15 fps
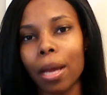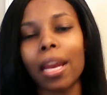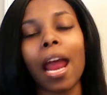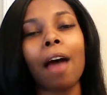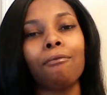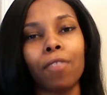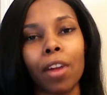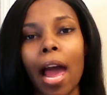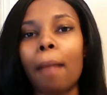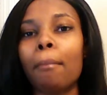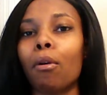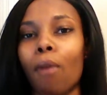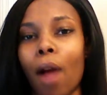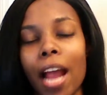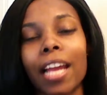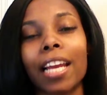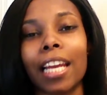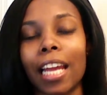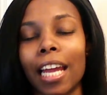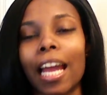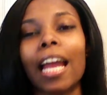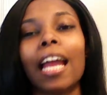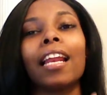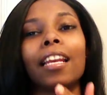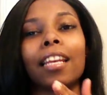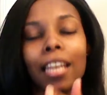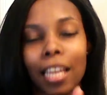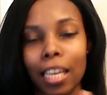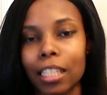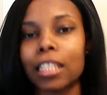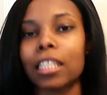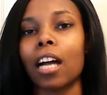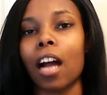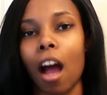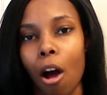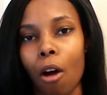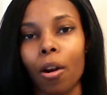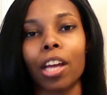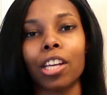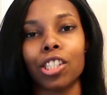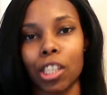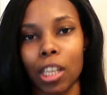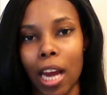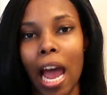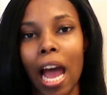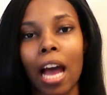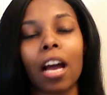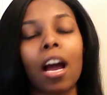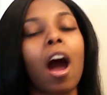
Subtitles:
And I feel like Mariah Lynn needs to call that shit out.